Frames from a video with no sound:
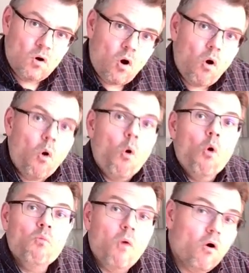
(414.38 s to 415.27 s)

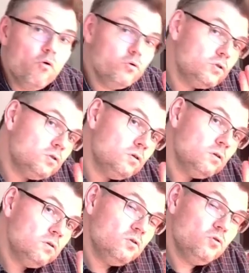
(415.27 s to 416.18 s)
almost
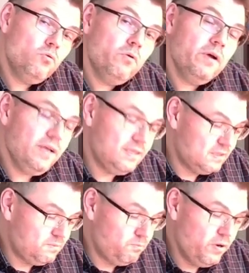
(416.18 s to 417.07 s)
to its
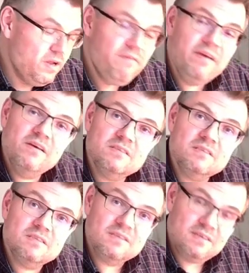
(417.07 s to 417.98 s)

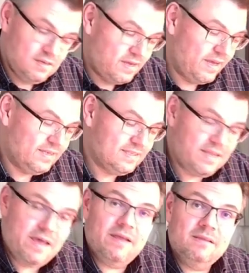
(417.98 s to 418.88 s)
previous
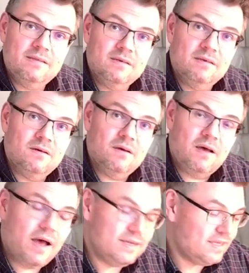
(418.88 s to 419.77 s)
extent.
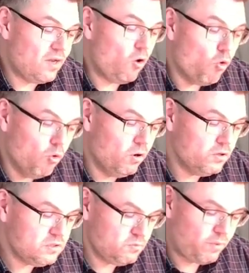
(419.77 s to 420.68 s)
I say
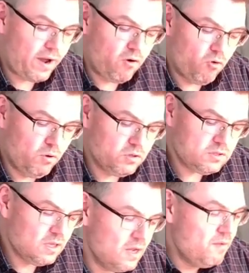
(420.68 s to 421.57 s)
almost, why almost?
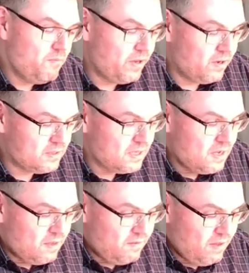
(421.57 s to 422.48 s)
Because
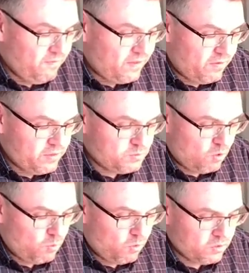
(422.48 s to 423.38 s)
if there is more
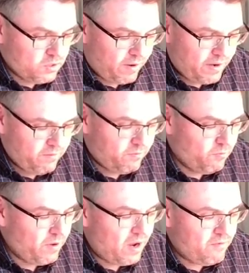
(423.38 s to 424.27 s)
water running
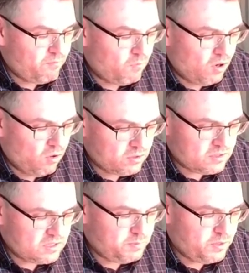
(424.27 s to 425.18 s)
through, I have more
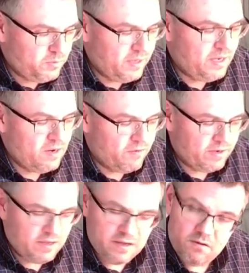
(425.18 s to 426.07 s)
losses between here and
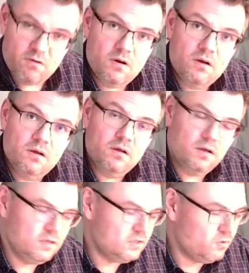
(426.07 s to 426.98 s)
here. Yeah,
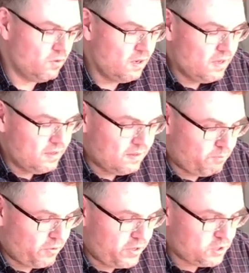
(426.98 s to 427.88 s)
so the
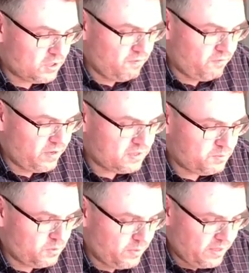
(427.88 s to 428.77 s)
pressure difference
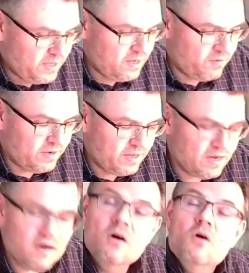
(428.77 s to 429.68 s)
between here and
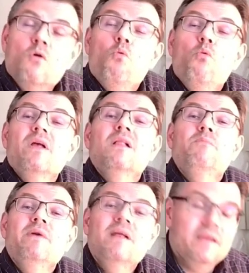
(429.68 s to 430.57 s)
here will
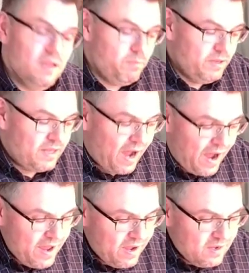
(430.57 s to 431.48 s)
be a little bit
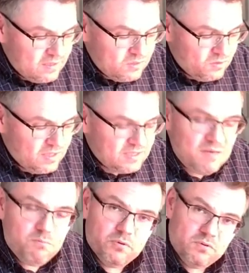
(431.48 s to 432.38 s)
higher. So this
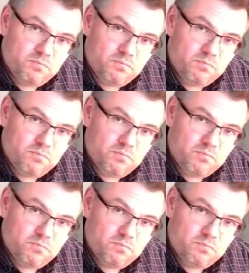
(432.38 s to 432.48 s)
input